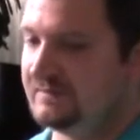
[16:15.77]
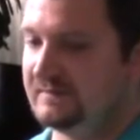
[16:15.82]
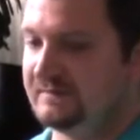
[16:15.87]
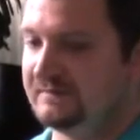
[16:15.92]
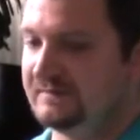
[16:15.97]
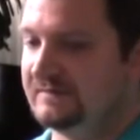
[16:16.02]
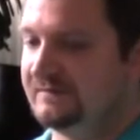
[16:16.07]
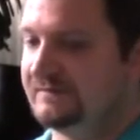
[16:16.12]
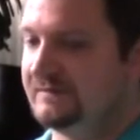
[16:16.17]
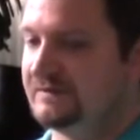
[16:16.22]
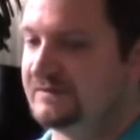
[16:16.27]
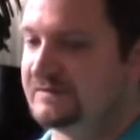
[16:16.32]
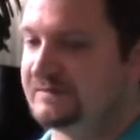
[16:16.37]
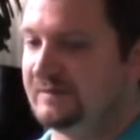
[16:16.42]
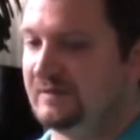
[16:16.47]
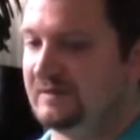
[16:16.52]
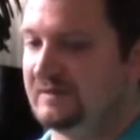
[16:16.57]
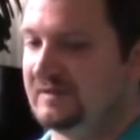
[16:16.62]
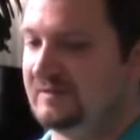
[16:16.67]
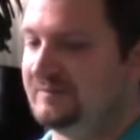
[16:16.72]
If, if you're a
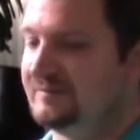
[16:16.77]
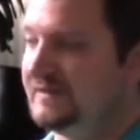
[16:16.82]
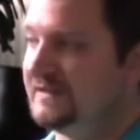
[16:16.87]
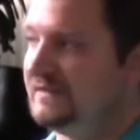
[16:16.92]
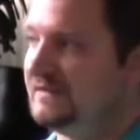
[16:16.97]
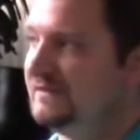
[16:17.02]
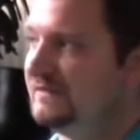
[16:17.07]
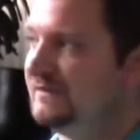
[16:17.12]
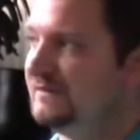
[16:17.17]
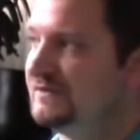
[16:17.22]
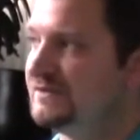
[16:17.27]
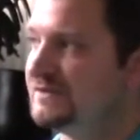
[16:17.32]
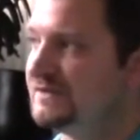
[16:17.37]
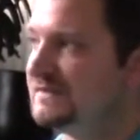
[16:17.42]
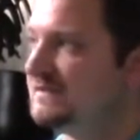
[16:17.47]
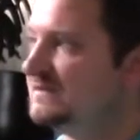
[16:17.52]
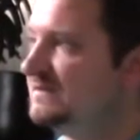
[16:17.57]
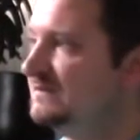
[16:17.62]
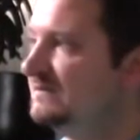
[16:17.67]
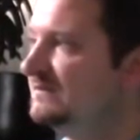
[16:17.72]
small company, you
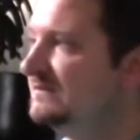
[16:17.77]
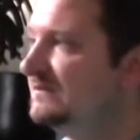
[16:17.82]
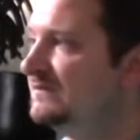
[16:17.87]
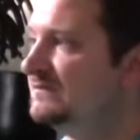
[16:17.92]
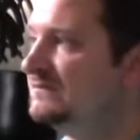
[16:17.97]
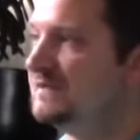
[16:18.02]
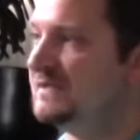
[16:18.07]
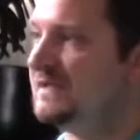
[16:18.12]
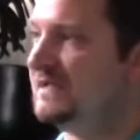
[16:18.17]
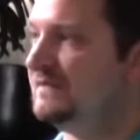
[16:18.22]
just you know don't run